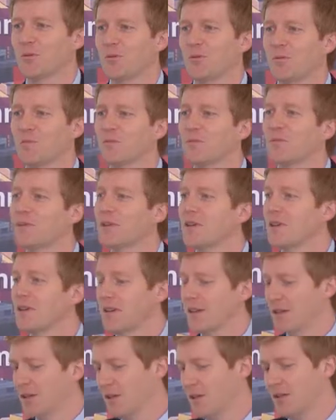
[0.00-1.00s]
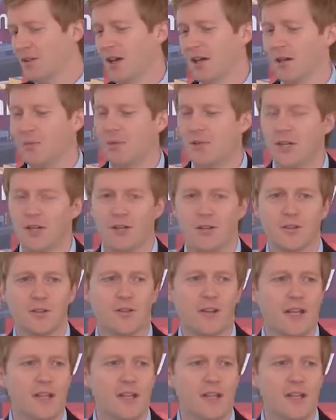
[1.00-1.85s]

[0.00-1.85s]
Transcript: will not appear under